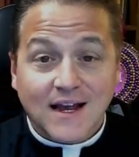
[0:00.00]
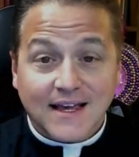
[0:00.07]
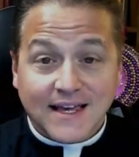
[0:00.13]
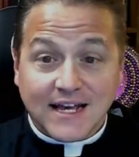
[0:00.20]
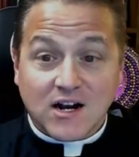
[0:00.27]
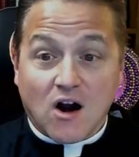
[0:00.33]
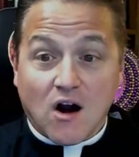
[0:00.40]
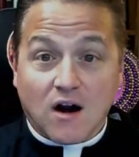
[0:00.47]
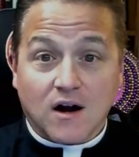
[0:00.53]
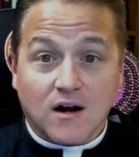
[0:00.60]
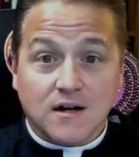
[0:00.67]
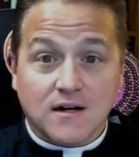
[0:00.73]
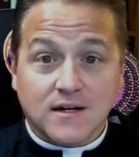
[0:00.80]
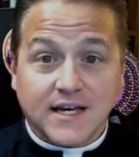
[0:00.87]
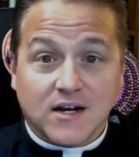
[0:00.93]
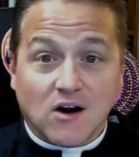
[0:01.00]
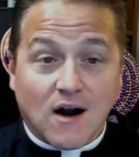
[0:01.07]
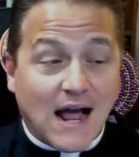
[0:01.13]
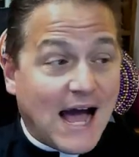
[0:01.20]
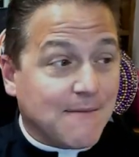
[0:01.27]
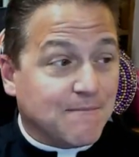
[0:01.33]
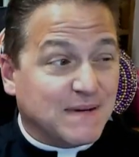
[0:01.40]
get our get our
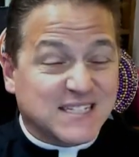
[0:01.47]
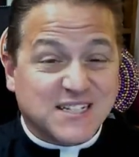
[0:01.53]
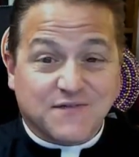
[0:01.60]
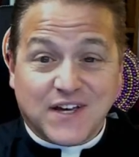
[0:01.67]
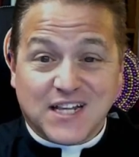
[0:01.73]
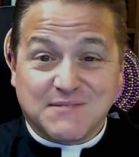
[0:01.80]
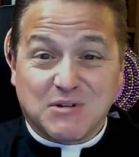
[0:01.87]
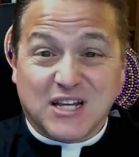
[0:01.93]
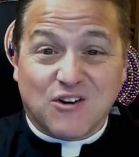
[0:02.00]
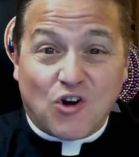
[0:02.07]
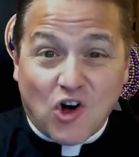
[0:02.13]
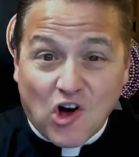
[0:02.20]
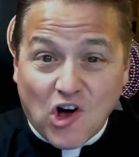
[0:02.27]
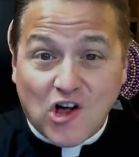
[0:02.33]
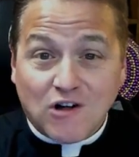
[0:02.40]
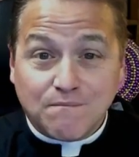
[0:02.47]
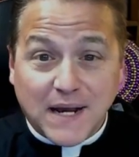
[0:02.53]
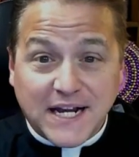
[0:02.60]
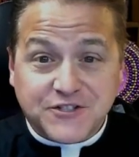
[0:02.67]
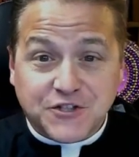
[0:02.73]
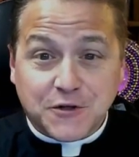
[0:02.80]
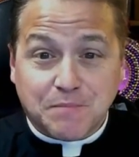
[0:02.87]
app. It's available in all
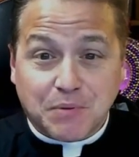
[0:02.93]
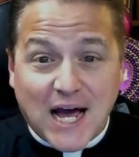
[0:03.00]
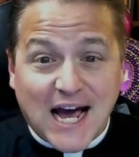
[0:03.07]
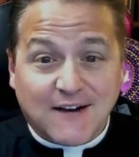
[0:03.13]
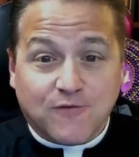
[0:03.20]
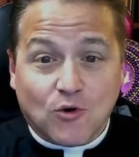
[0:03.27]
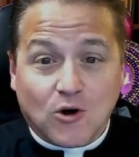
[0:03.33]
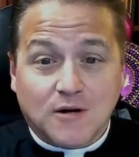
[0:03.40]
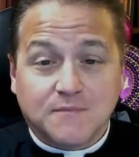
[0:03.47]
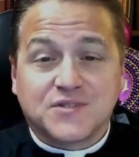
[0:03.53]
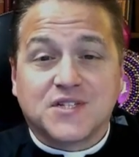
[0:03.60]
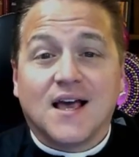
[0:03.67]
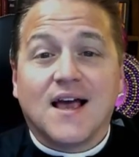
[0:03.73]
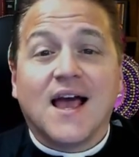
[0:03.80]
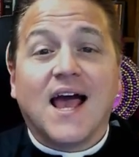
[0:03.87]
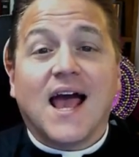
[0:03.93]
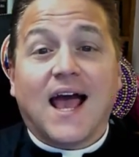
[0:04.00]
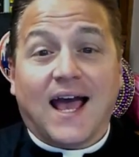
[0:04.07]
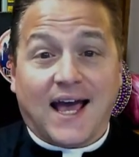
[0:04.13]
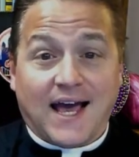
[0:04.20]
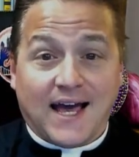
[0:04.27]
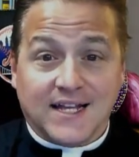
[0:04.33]
major platforms
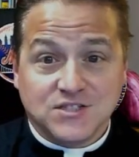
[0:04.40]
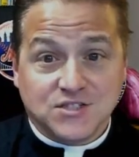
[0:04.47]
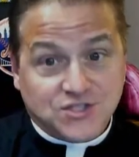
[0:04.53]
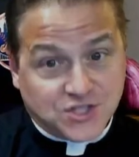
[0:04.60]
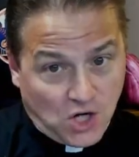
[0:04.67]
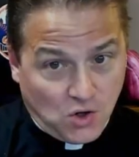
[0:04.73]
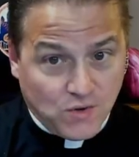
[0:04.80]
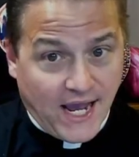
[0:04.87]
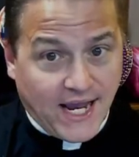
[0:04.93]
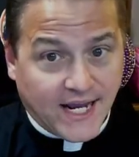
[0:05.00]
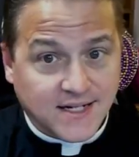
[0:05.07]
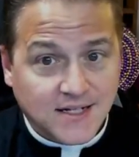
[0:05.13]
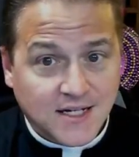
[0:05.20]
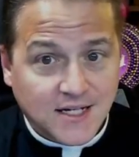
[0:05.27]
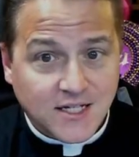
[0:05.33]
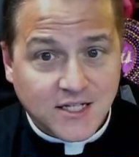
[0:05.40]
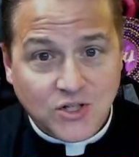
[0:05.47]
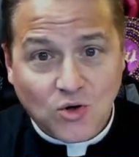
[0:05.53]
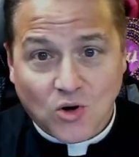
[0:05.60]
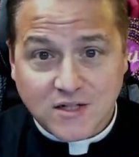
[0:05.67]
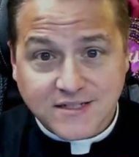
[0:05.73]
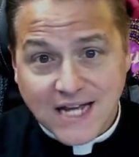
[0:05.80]
and donate.
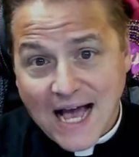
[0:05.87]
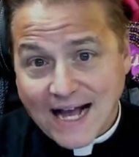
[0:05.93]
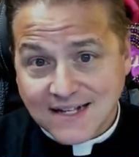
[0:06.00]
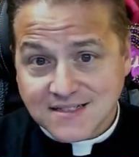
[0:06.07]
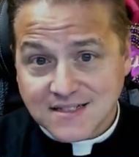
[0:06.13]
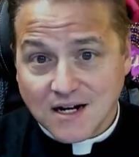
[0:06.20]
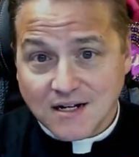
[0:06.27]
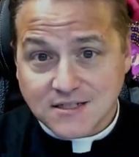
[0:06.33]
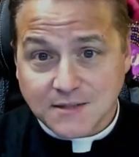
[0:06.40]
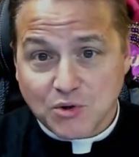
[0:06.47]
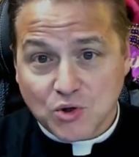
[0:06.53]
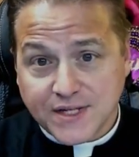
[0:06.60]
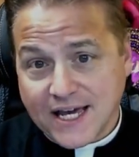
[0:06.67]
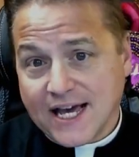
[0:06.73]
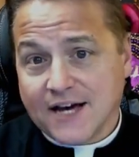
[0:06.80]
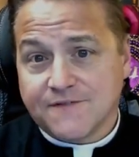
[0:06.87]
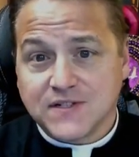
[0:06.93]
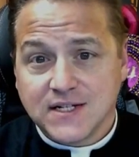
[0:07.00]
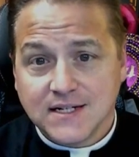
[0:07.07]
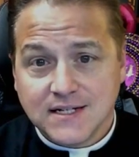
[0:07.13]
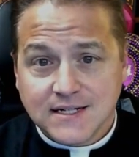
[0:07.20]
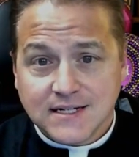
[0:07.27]
Your tax deductible gift
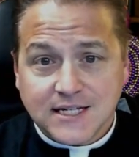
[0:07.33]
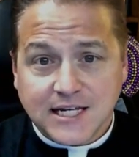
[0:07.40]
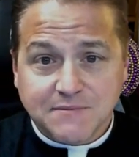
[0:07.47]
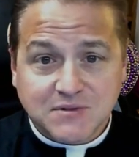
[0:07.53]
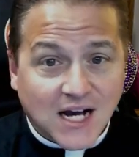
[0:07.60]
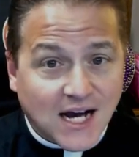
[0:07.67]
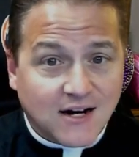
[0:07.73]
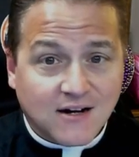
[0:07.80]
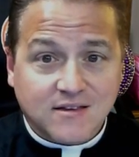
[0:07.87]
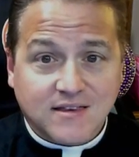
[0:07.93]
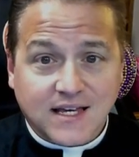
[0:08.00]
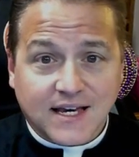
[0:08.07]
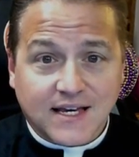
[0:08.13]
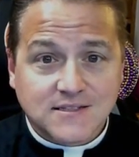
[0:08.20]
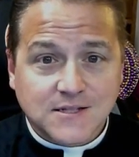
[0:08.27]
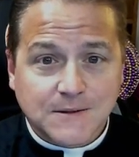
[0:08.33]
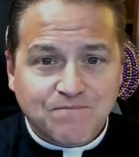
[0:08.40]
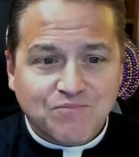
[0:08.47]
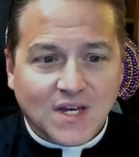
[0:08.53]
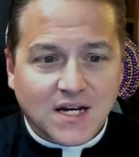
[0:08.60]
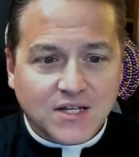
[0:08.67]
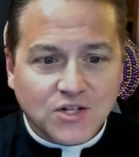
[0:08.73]
keeps higher things,
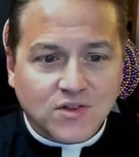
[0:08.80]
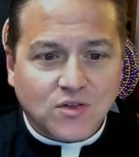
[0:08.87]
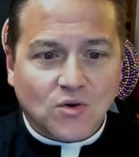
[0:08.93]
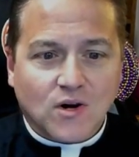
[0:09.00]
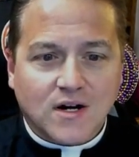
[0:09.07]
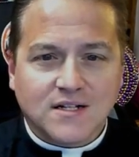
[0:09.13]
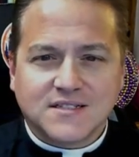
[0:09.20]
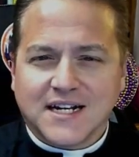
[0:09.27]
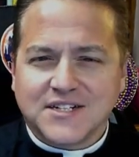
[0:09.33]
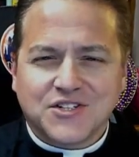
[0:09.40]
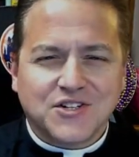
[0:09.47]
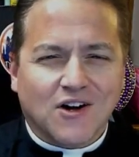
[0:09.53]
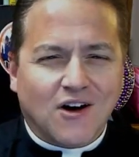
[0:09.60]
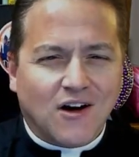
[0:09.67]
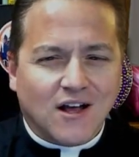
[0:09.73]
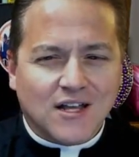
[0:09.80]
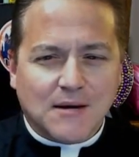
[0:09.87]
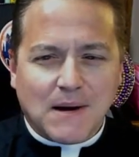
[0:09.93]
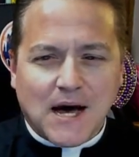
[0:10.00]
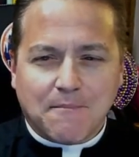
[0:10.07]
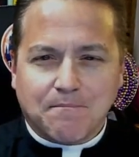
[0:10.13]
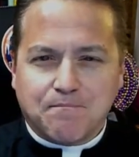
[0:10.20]
a youth organization all
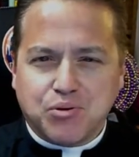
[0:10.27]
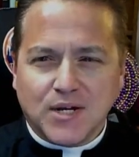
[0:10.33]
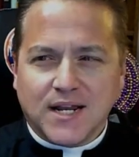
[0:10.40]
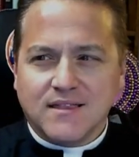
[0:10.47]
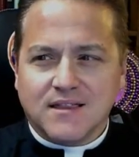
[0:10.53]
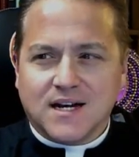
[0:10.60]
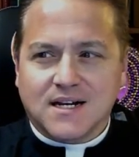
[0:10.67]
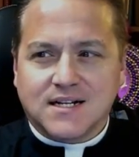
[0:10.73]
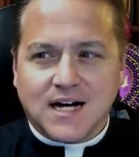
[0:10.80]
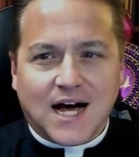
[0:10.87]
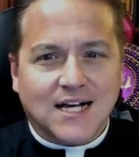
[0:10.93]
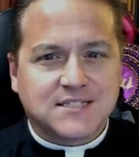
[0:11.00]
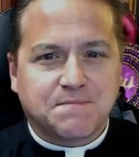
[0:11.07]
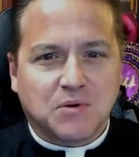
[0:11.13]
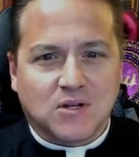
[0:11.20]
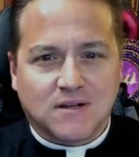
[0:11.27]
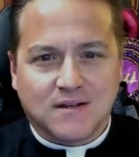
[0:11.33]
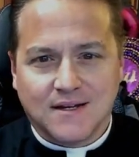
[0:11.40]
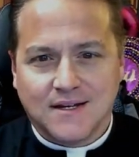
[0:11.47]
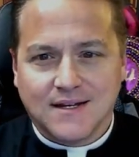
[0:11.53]
about putting the gospel